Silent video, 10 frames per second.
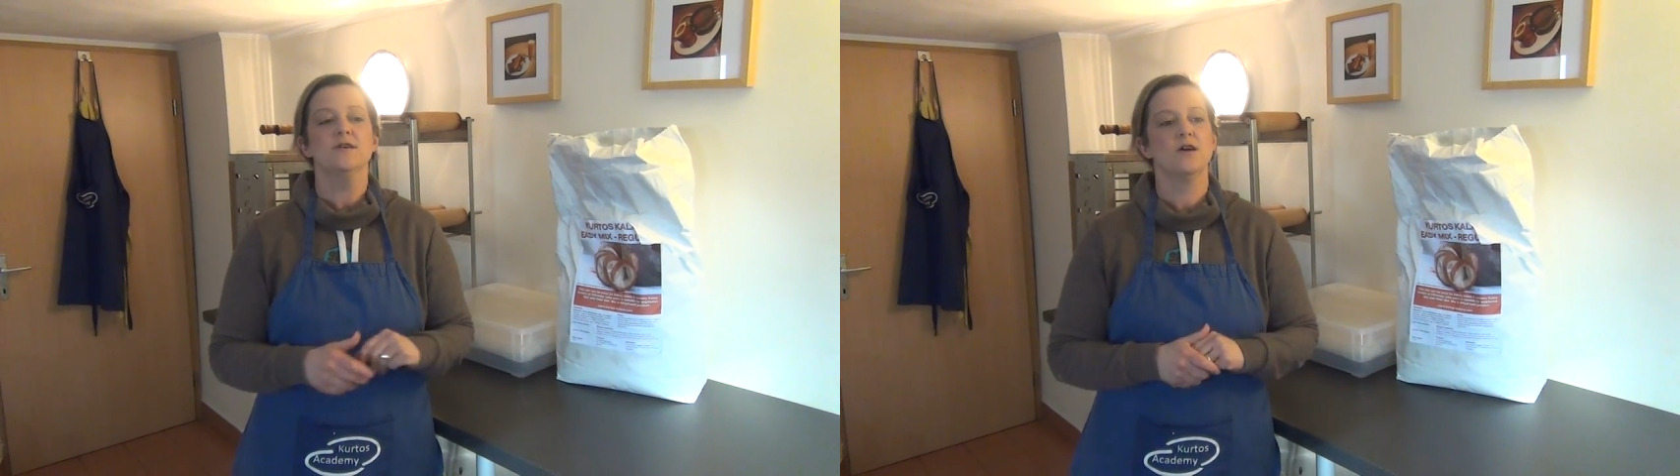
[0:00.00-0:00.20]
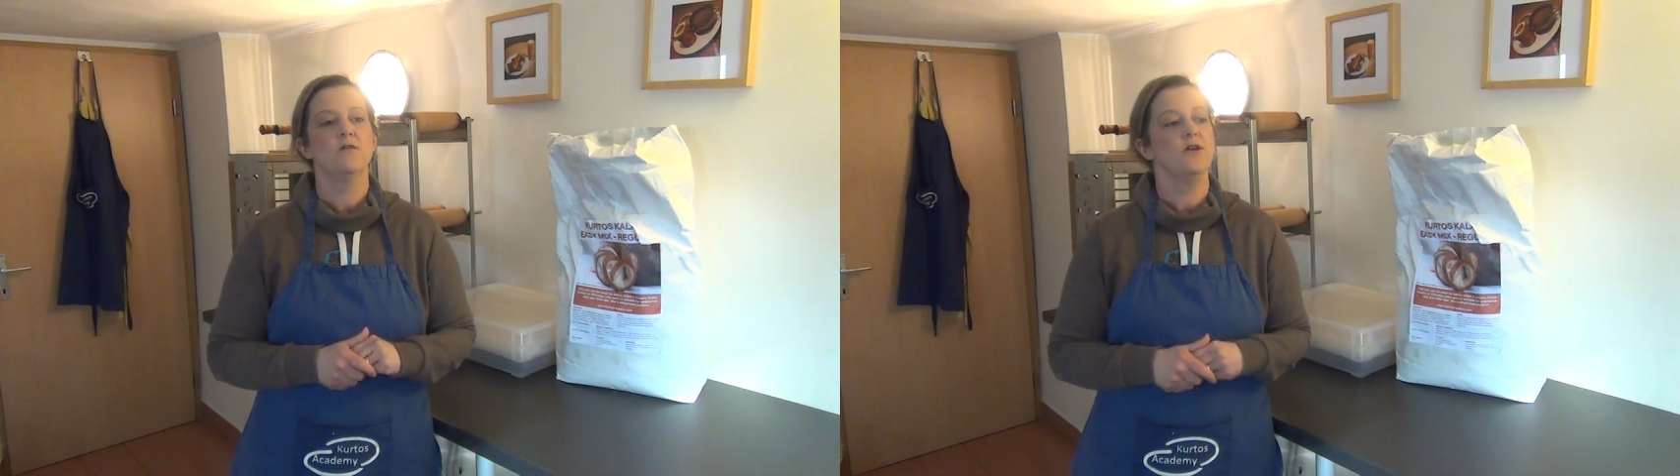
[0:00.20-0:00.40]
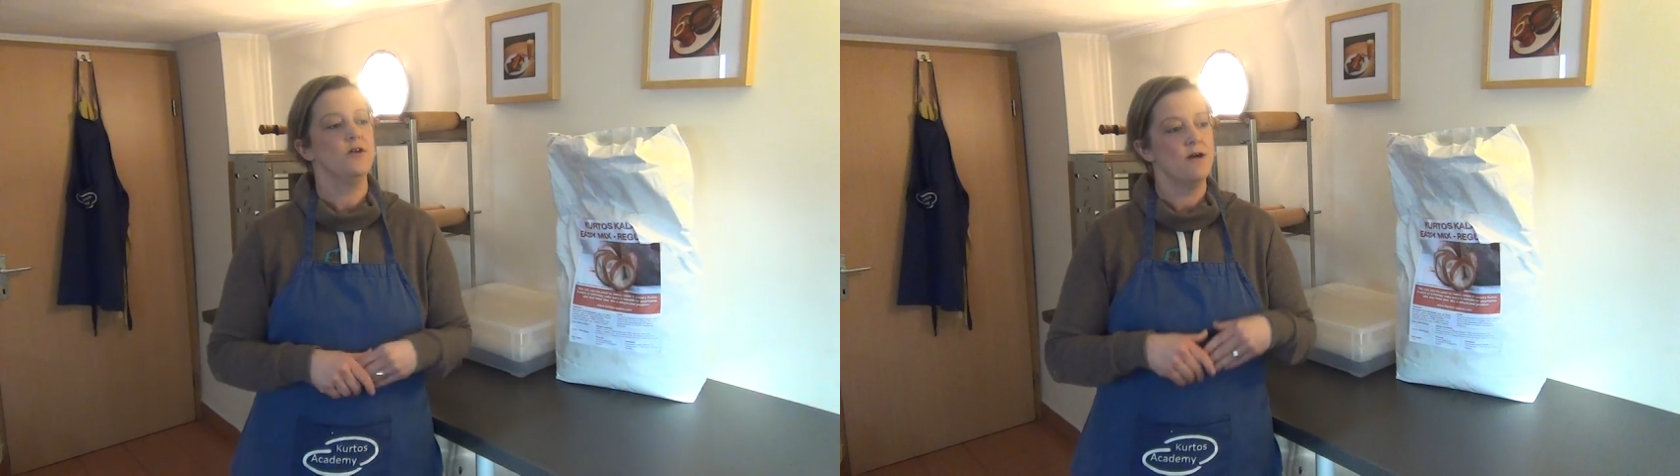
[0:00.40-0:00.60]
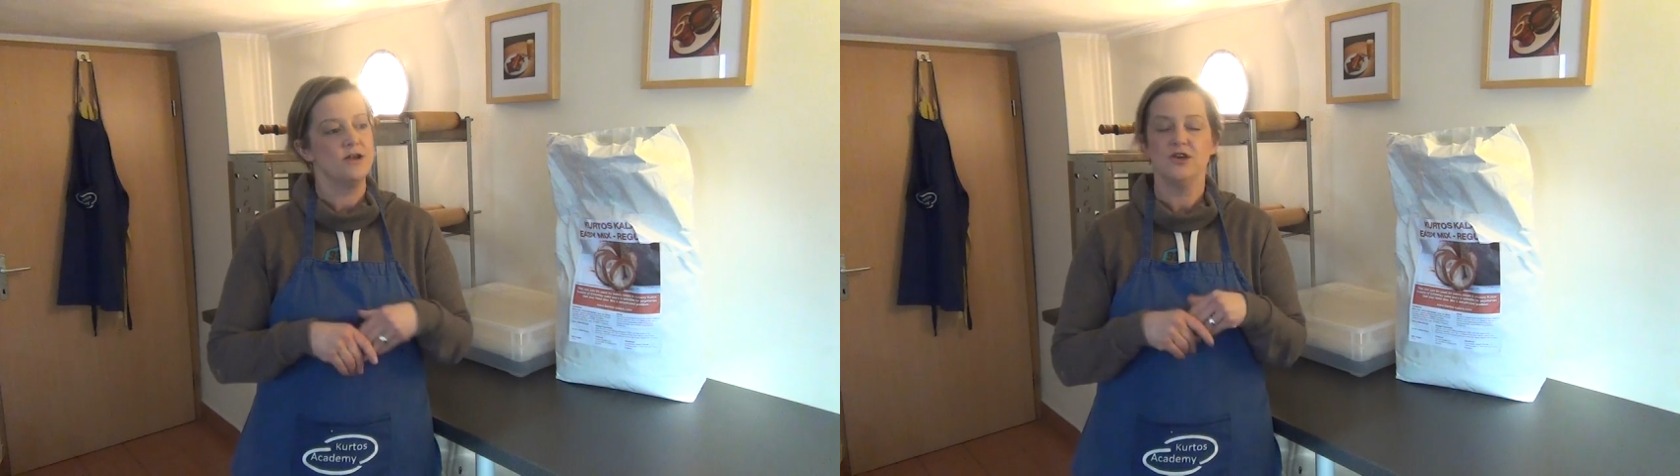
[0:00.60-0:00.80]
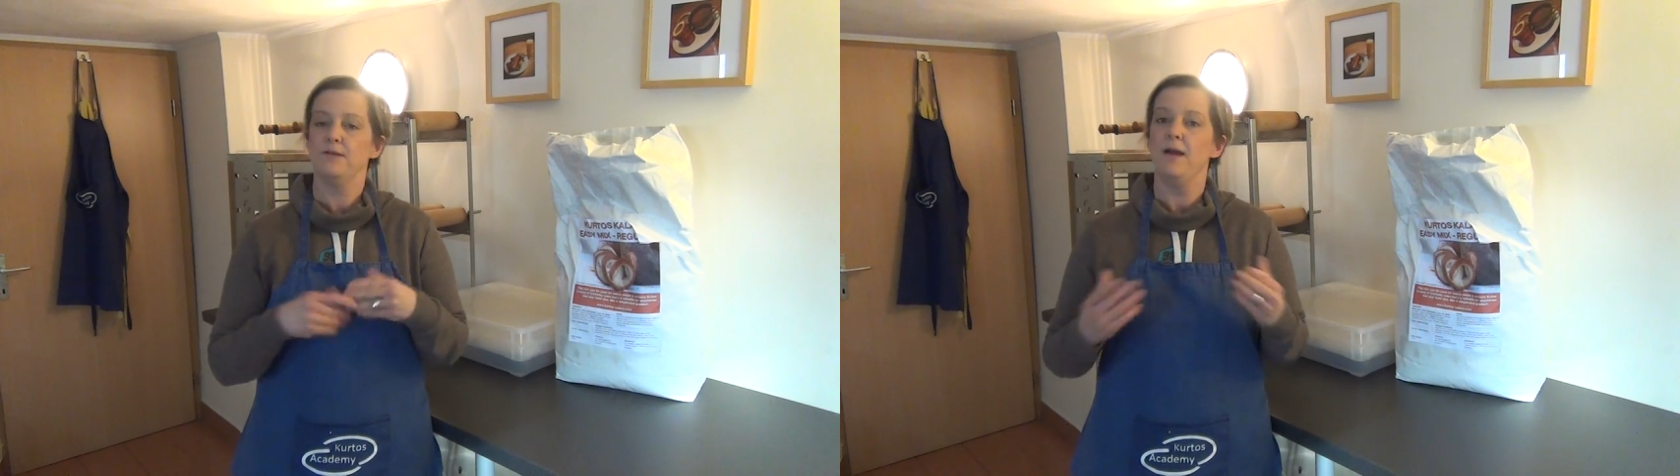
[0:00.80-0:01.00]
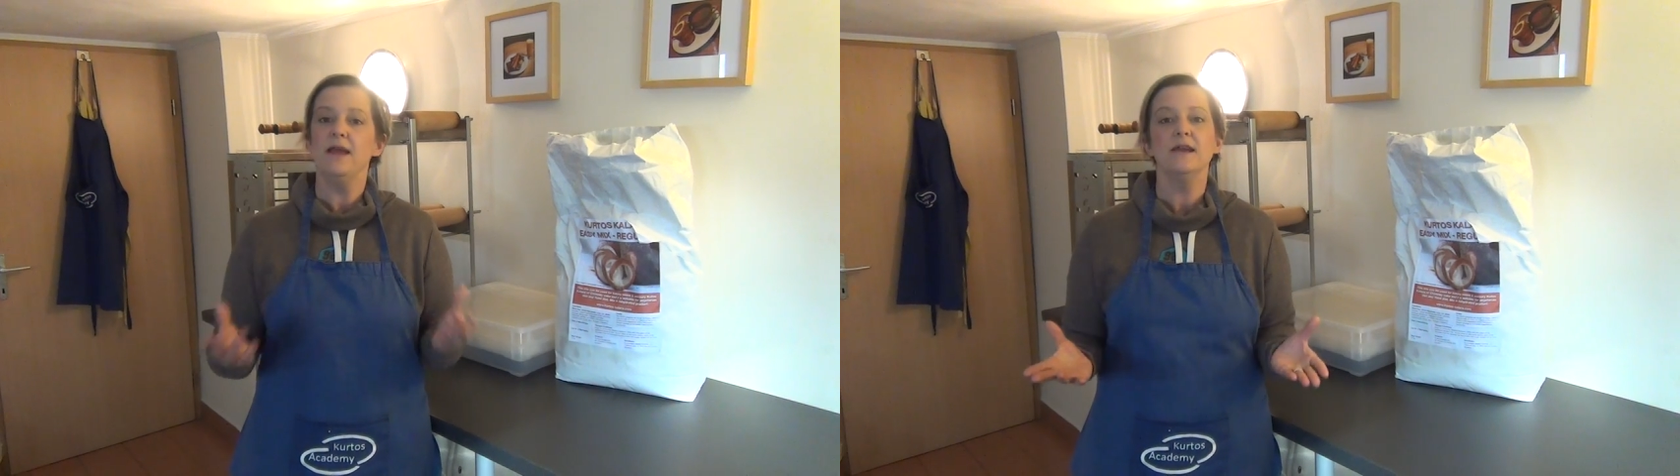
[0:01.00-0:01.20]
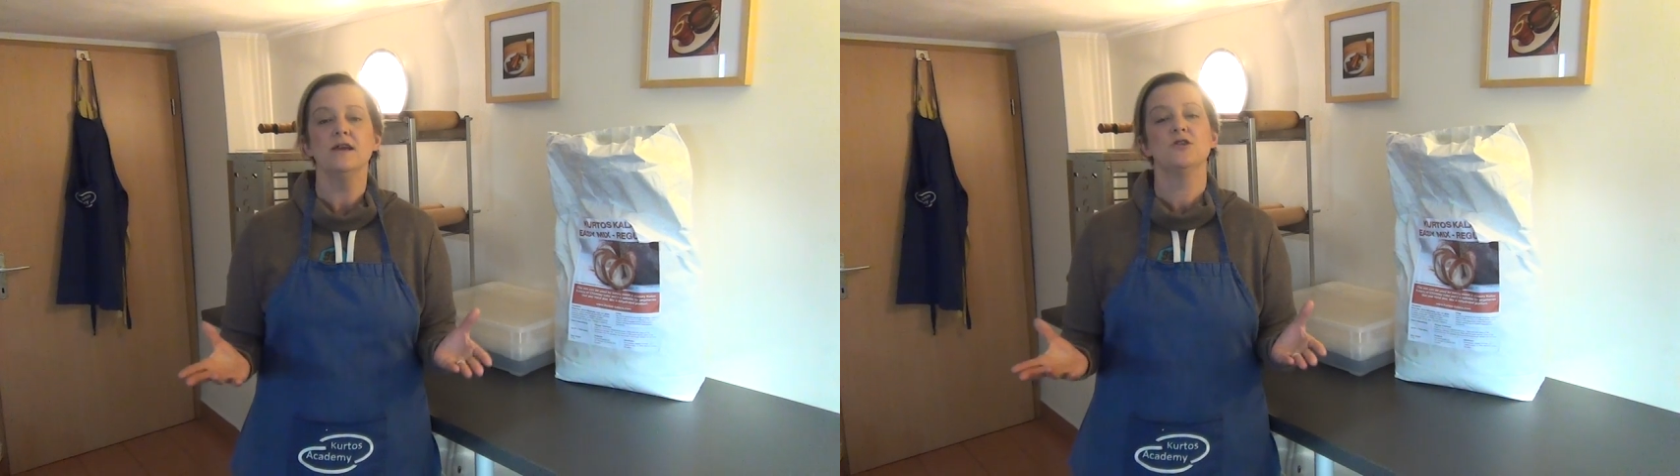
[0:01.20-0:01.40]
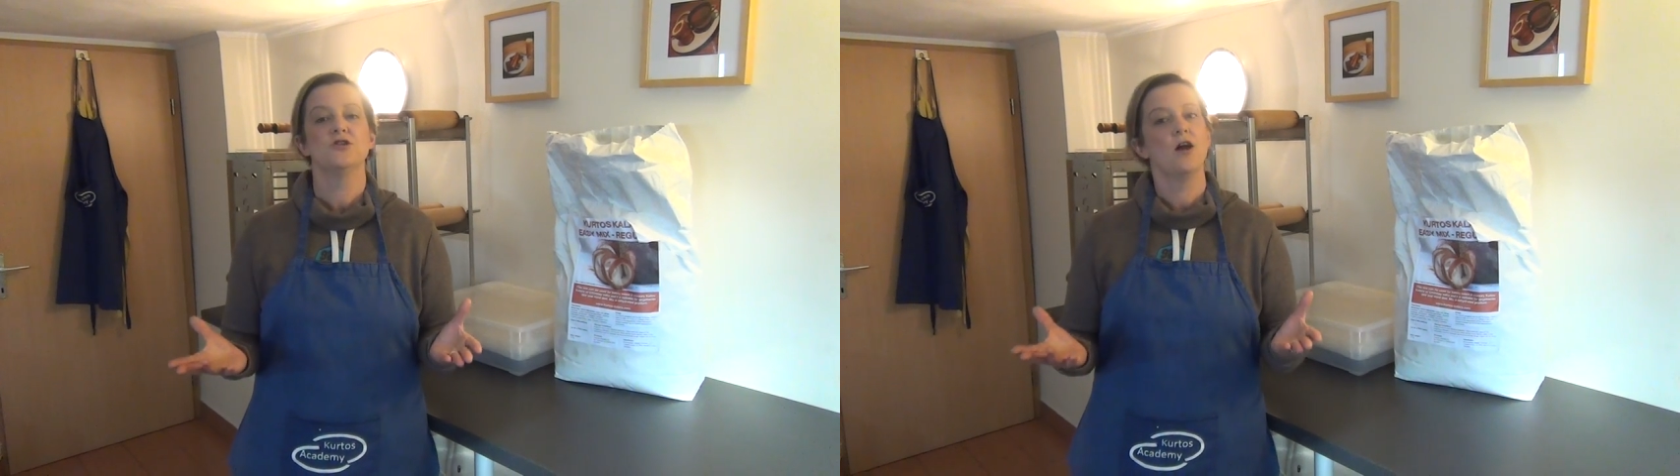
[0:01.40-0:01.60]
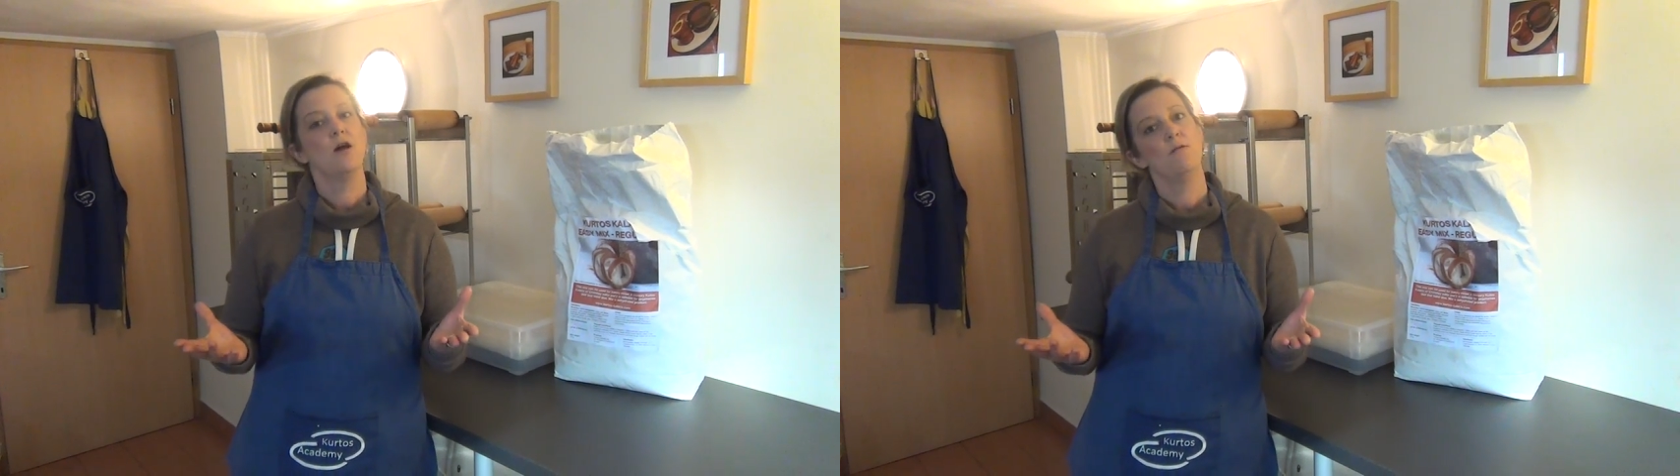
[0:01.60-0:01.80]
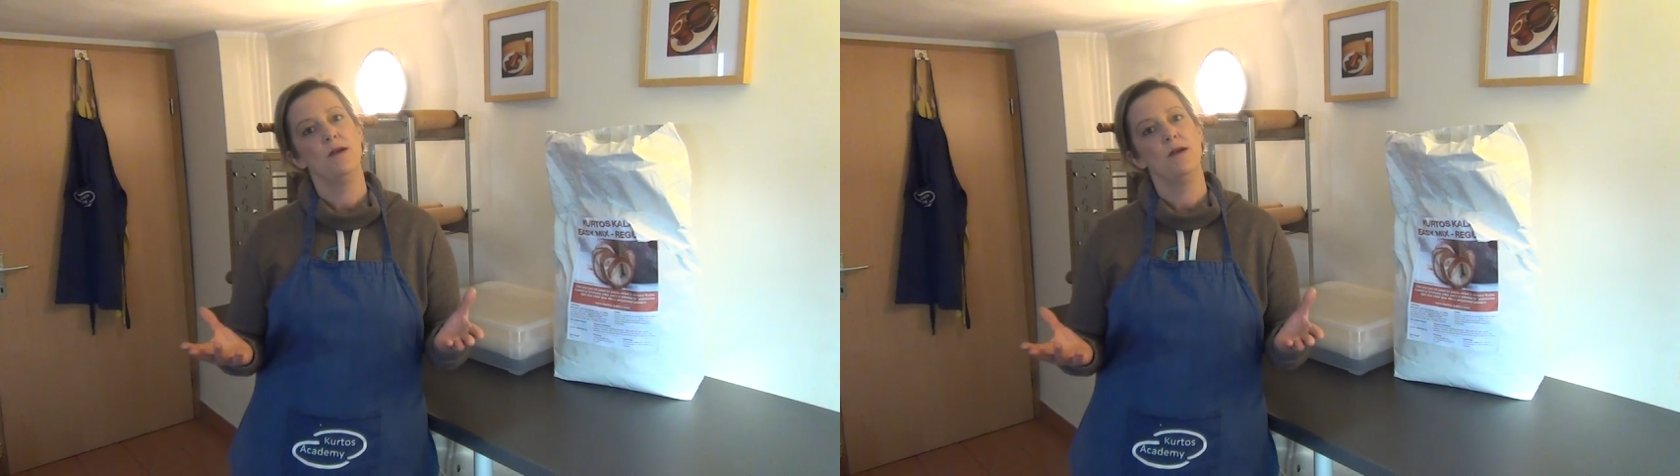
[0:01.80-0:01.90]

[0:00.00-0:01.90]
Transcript: so that you're actually making a show